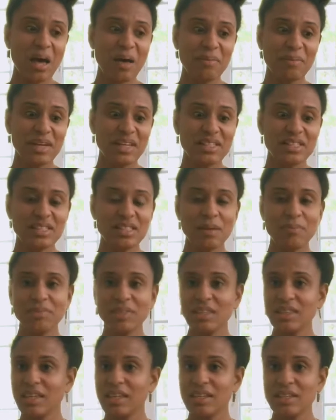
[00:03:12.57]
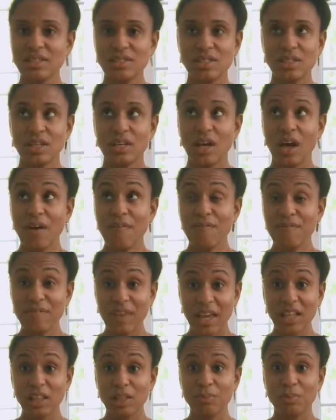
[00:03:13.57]
It's something that is
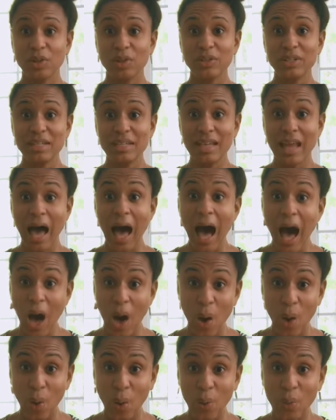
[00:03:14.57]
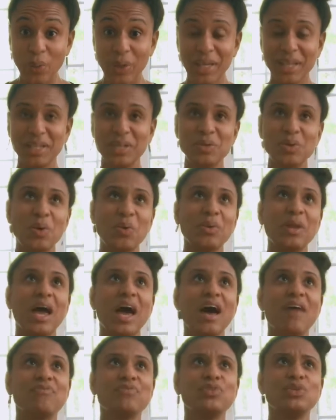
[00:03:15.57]
available now. You don't
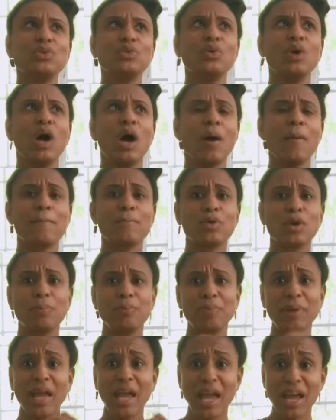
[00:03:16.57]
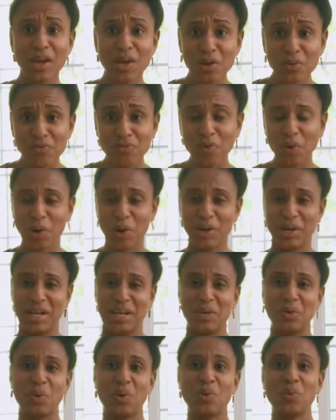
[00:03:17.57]
have to prepare for
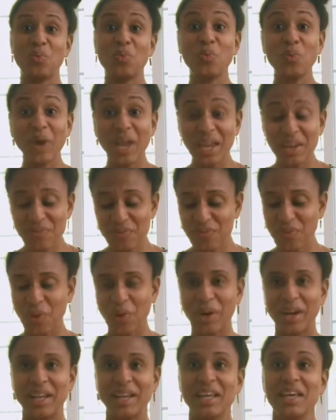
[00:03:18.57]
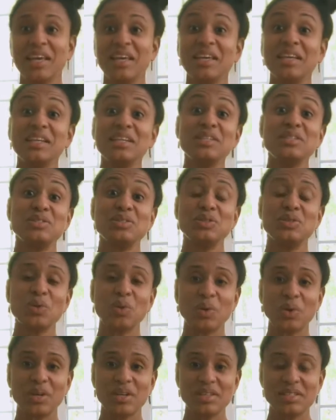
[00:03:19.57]
it or wait for it. It is
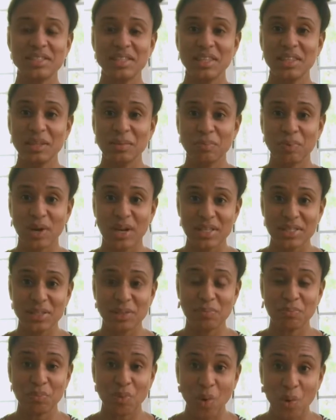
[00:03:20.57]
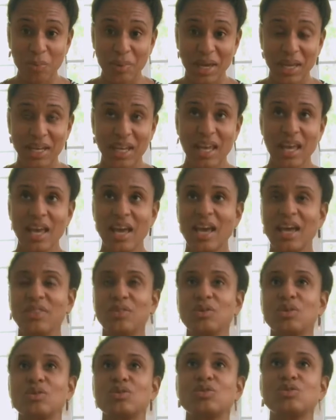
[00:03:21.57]
yours in the present moment. And
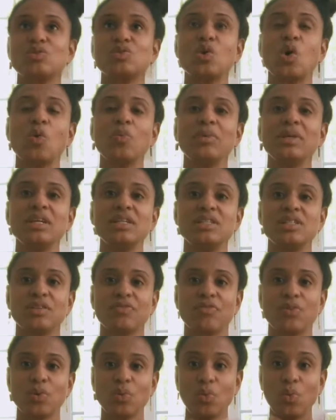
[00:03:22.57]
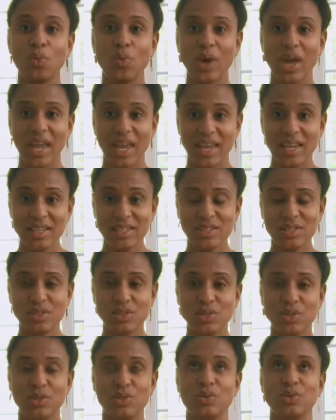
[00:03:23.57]
there are so many different ways
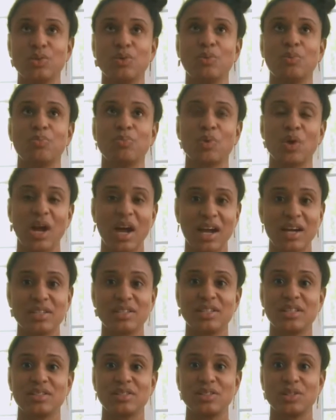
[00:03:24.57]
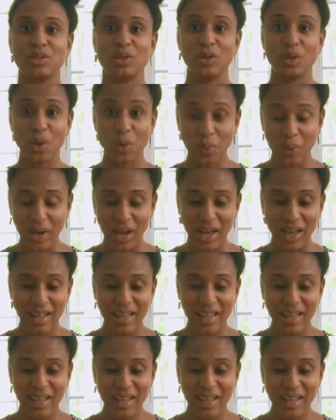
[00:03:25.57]
to practice yoga.